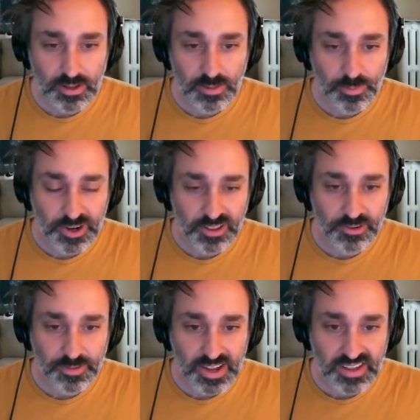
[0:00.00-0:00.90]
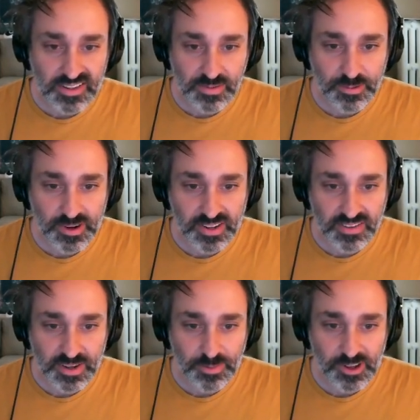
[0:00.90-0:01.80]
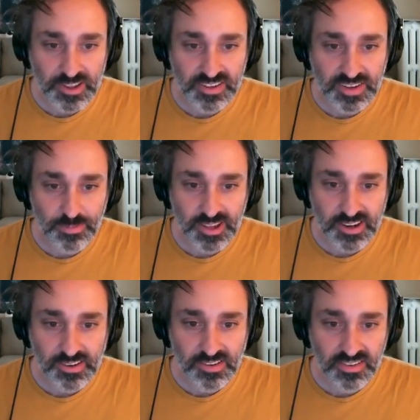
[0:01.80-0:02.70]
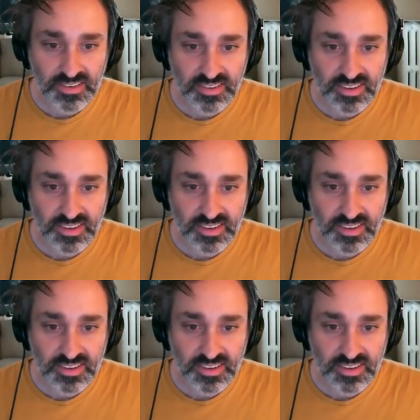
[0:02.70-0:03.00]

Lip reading: But otherwise, we want to sample all the same layers,